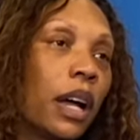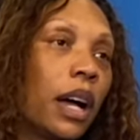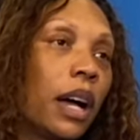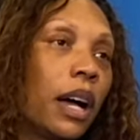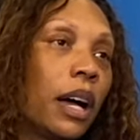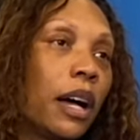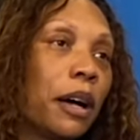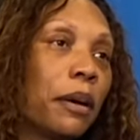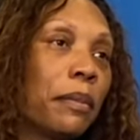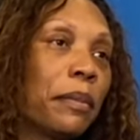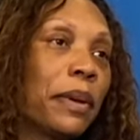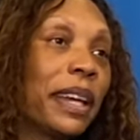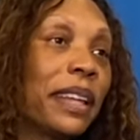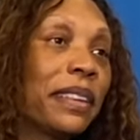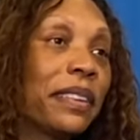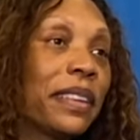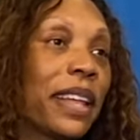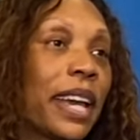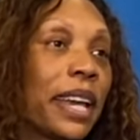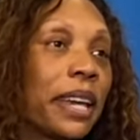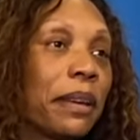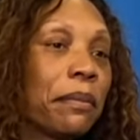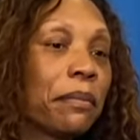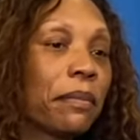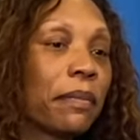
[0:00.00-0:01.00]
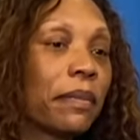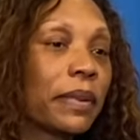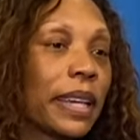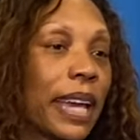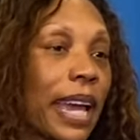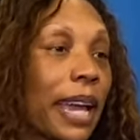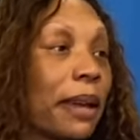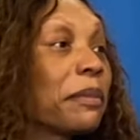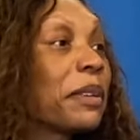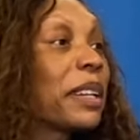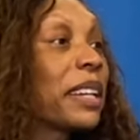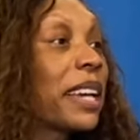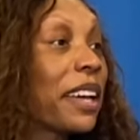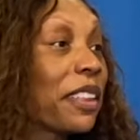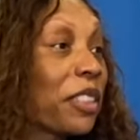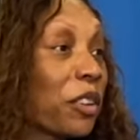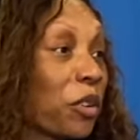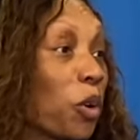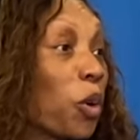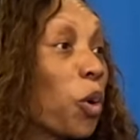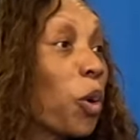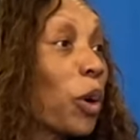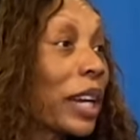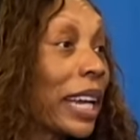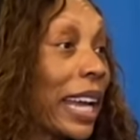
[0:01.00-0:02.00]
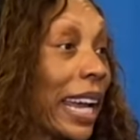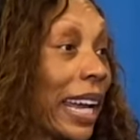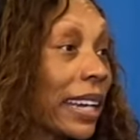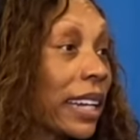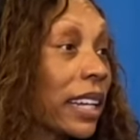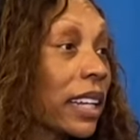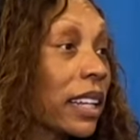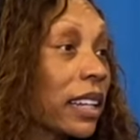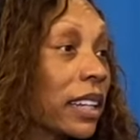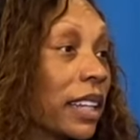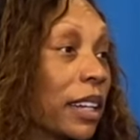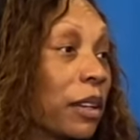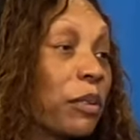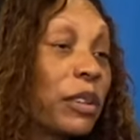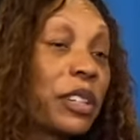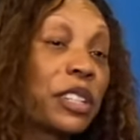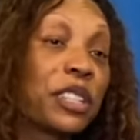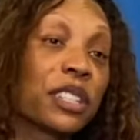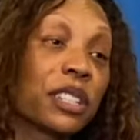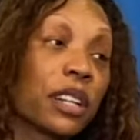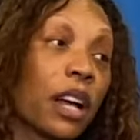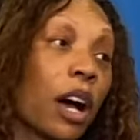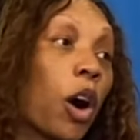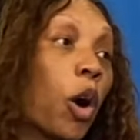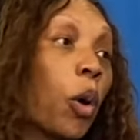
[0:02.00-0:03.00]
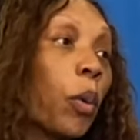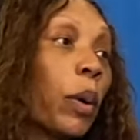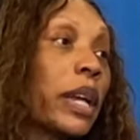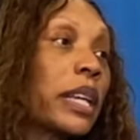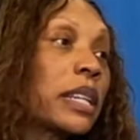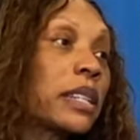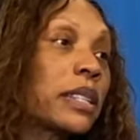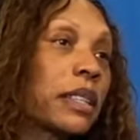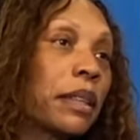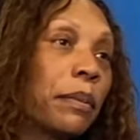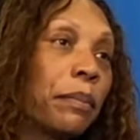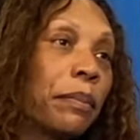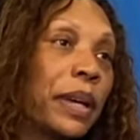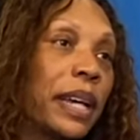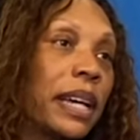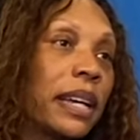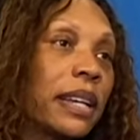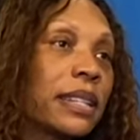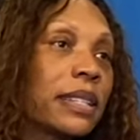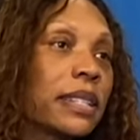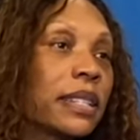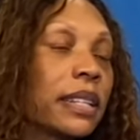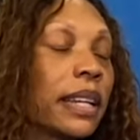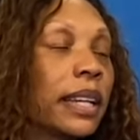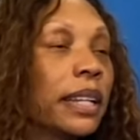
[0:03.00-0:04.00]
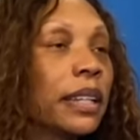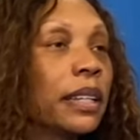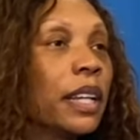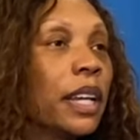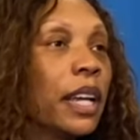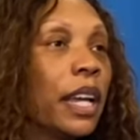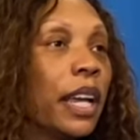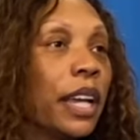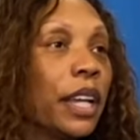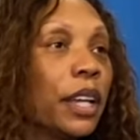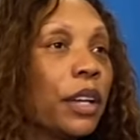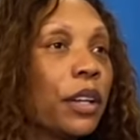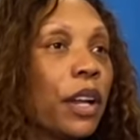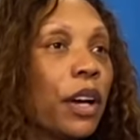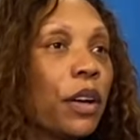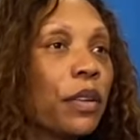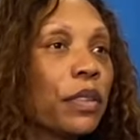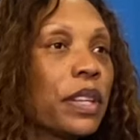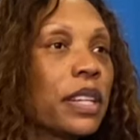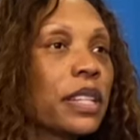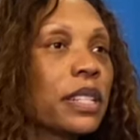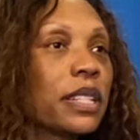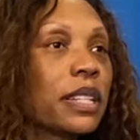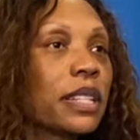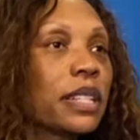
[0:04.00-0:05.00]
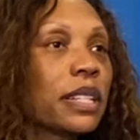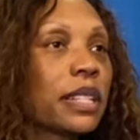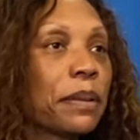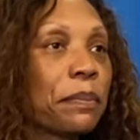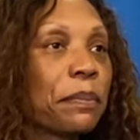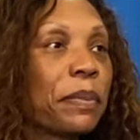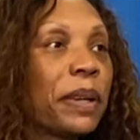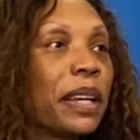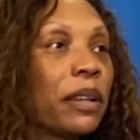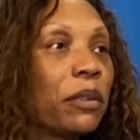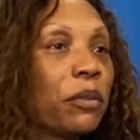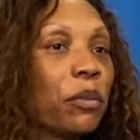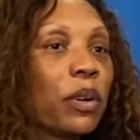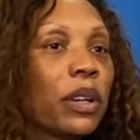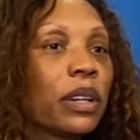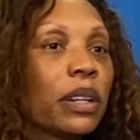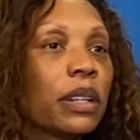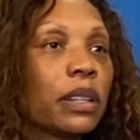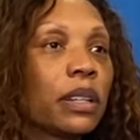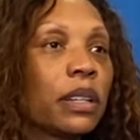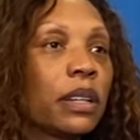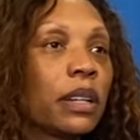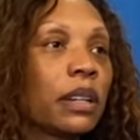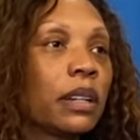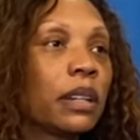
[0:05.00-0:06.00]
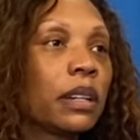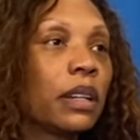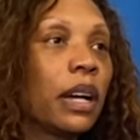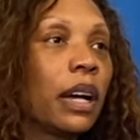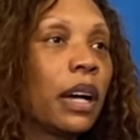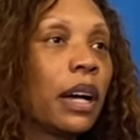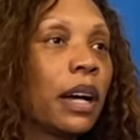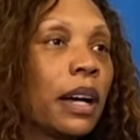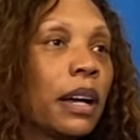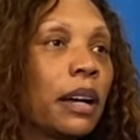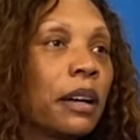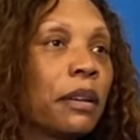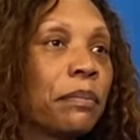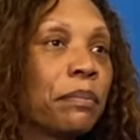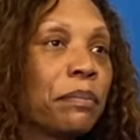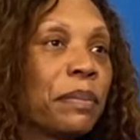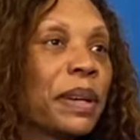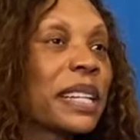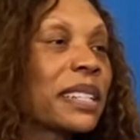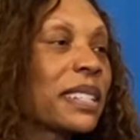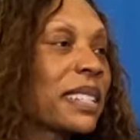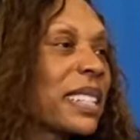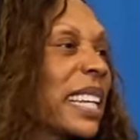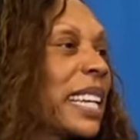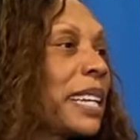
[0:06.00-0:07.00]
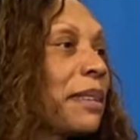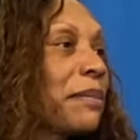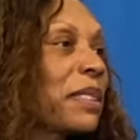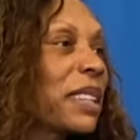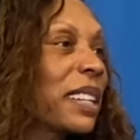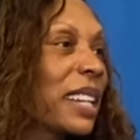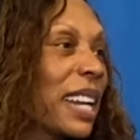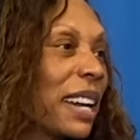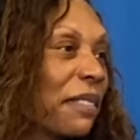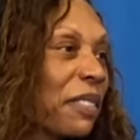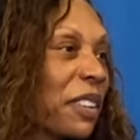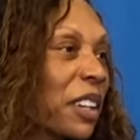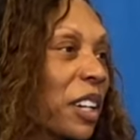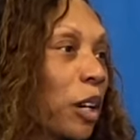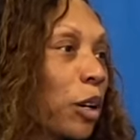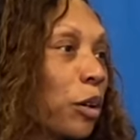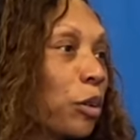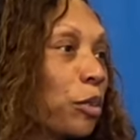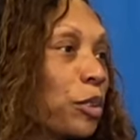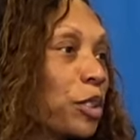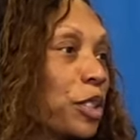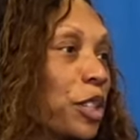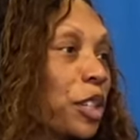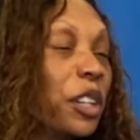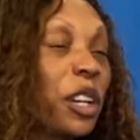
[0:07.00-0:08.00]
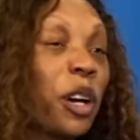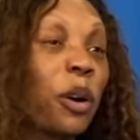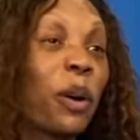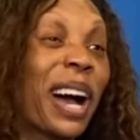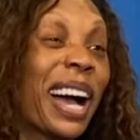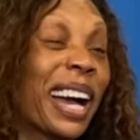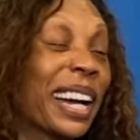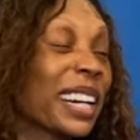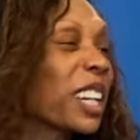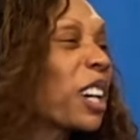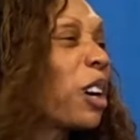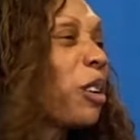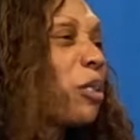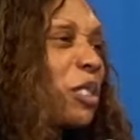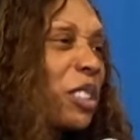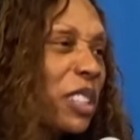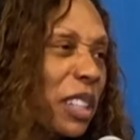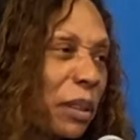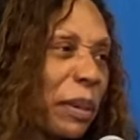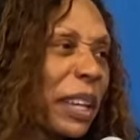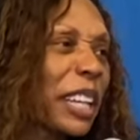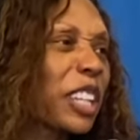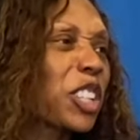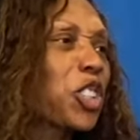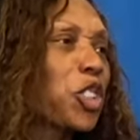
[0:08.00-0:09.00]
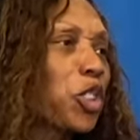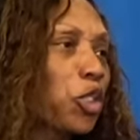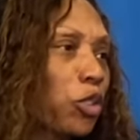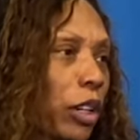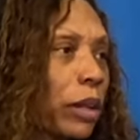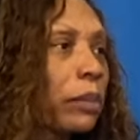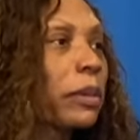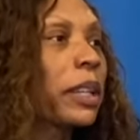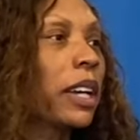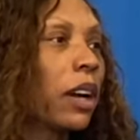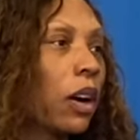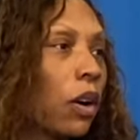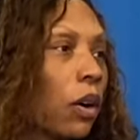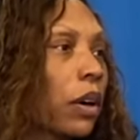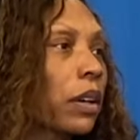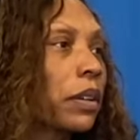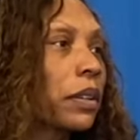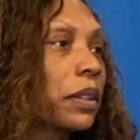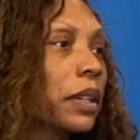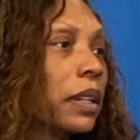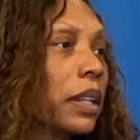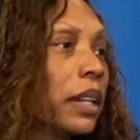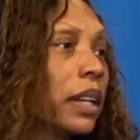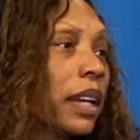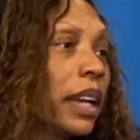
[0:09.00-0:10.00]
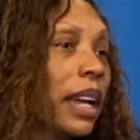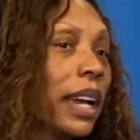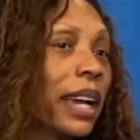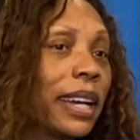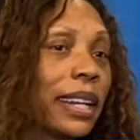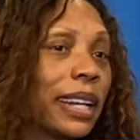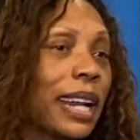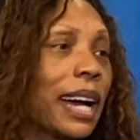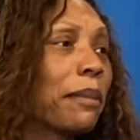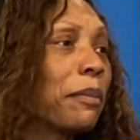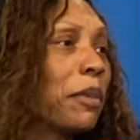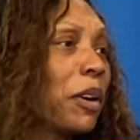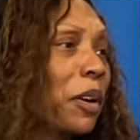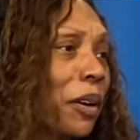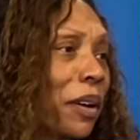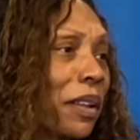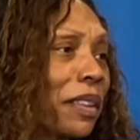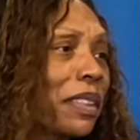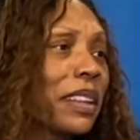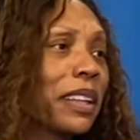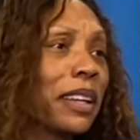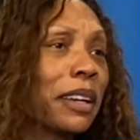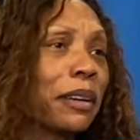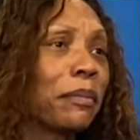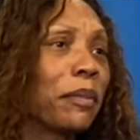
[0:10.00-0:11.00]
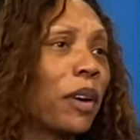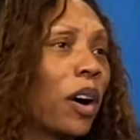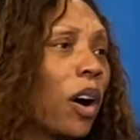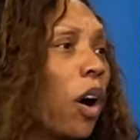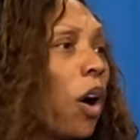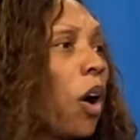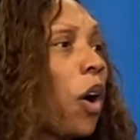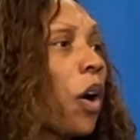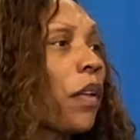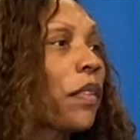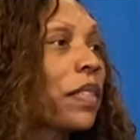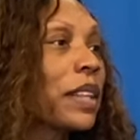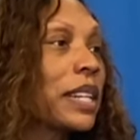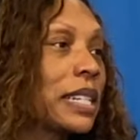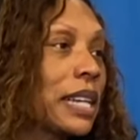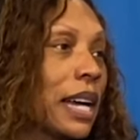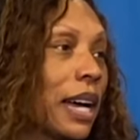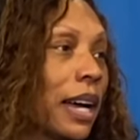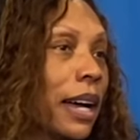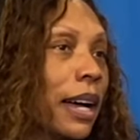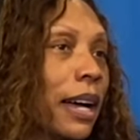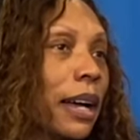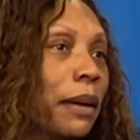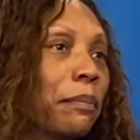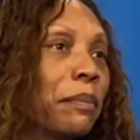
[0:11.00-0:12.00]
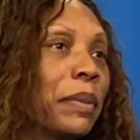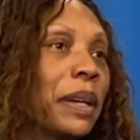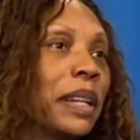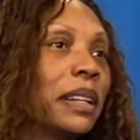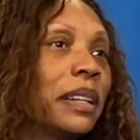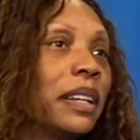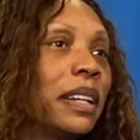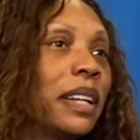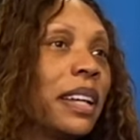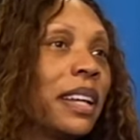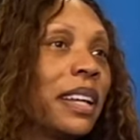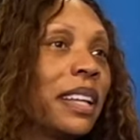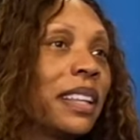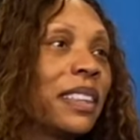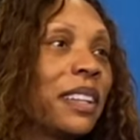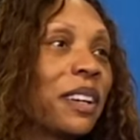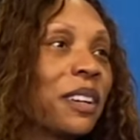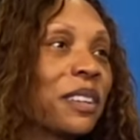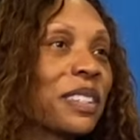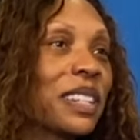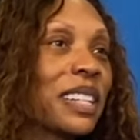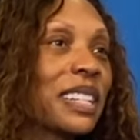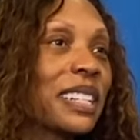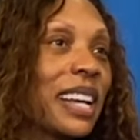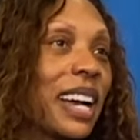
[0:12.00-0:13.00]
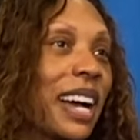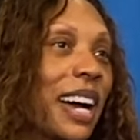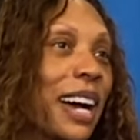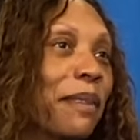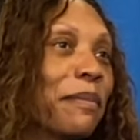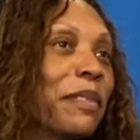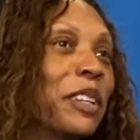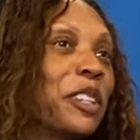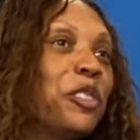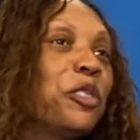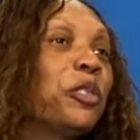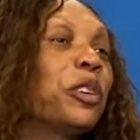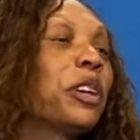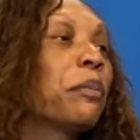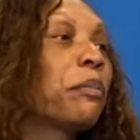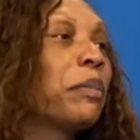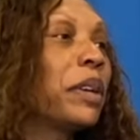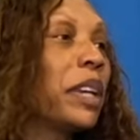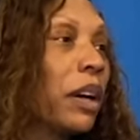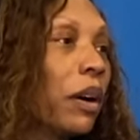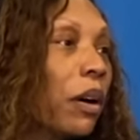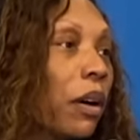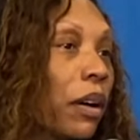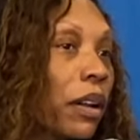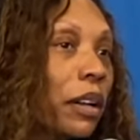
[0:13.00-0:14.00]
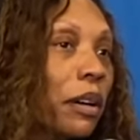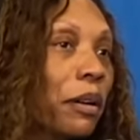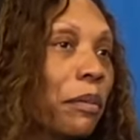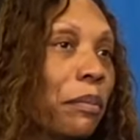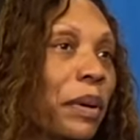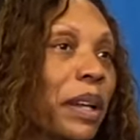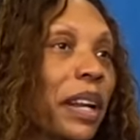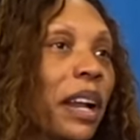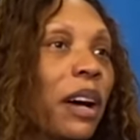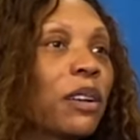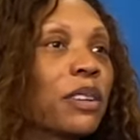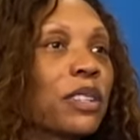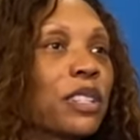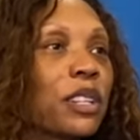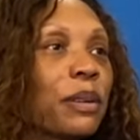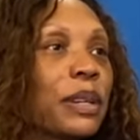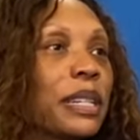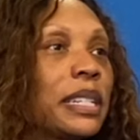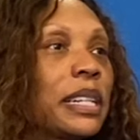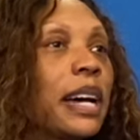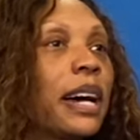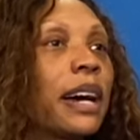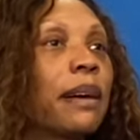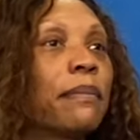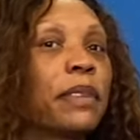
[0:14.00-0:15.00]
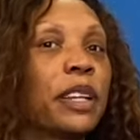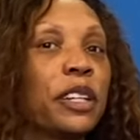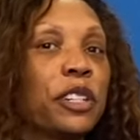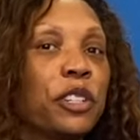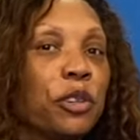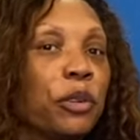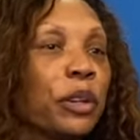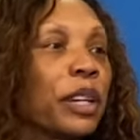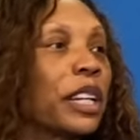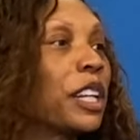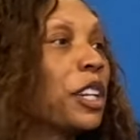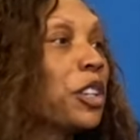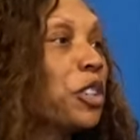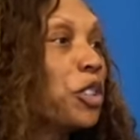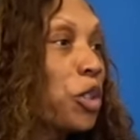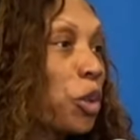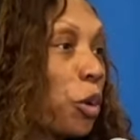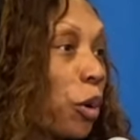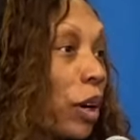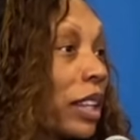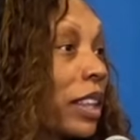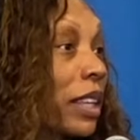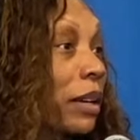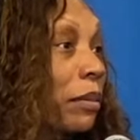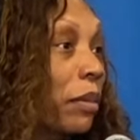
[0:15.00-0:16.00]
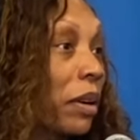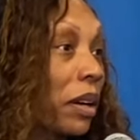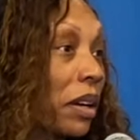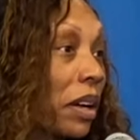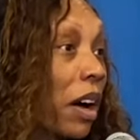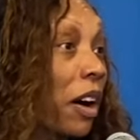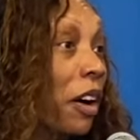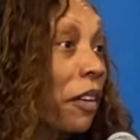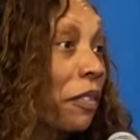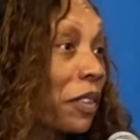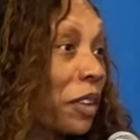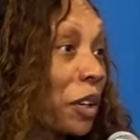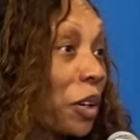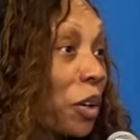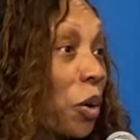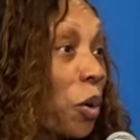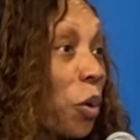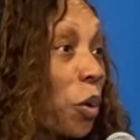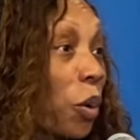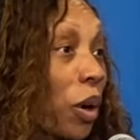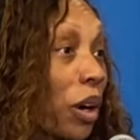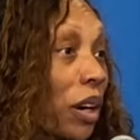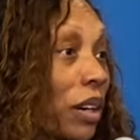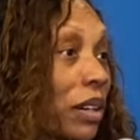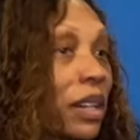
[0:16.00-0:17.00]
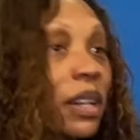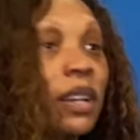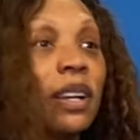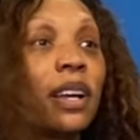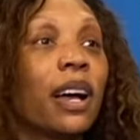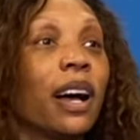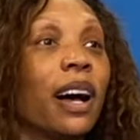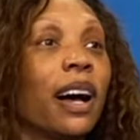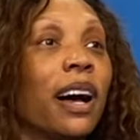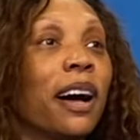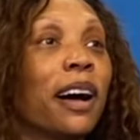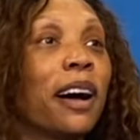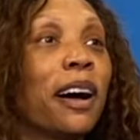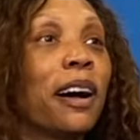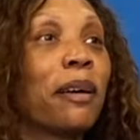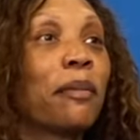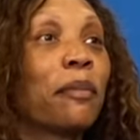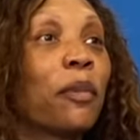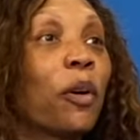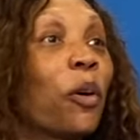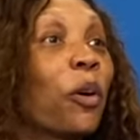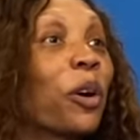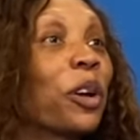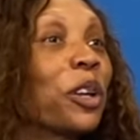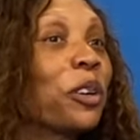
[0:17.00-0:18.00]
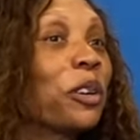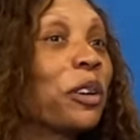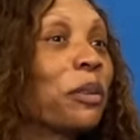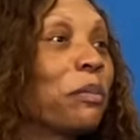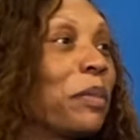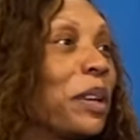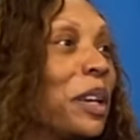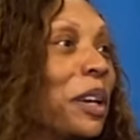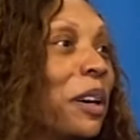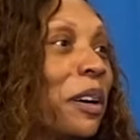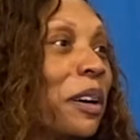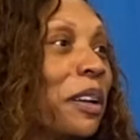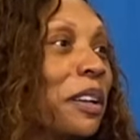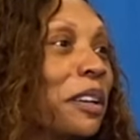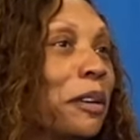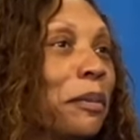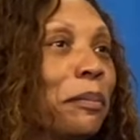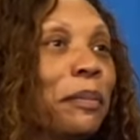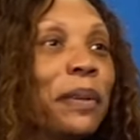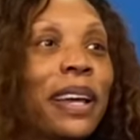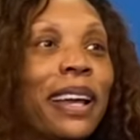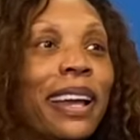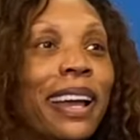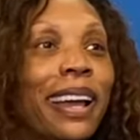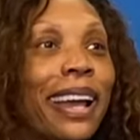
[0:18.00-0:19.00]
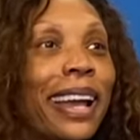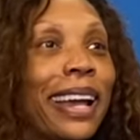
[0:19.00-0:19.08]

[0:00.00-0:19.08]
And they came together organically, which is always the best. And, you know, this has been one of the best teams that I've coached. You know, I coach them extremely hard, and I'm on them all the time. But there's a time that you can be on them, but also a time that you can enjoy them off the court, or you can be on them.